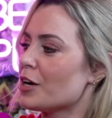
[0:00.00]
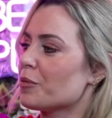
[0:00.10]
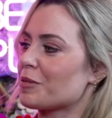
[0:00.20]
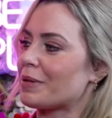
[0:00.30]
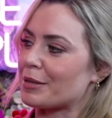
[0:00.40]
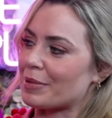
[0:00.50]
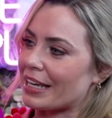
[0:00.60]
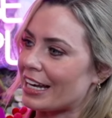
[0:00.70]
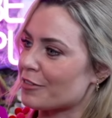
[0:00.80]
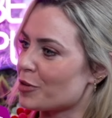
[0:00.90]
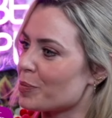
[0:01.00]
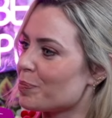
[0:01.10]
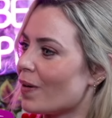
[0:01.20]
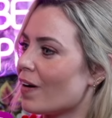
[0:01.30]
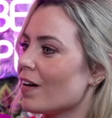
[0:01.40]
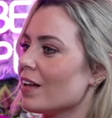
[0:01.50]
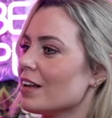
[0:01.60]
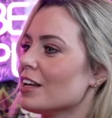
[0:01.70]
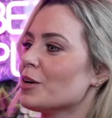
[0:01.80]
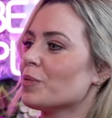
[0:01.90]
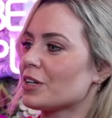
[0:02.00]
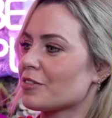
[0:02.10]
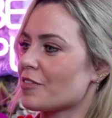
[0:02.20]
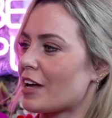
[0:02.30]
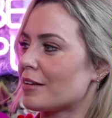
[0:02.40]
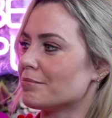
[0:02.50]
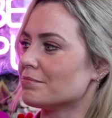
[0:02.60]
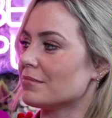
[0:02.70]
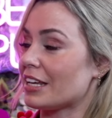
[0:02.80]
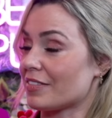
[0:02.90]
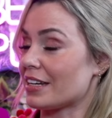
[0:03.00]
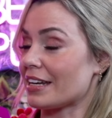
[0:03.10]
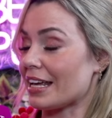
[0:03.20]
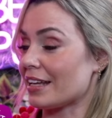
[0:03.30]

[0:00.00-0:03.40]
would have played a bit of Gaelic football, would have even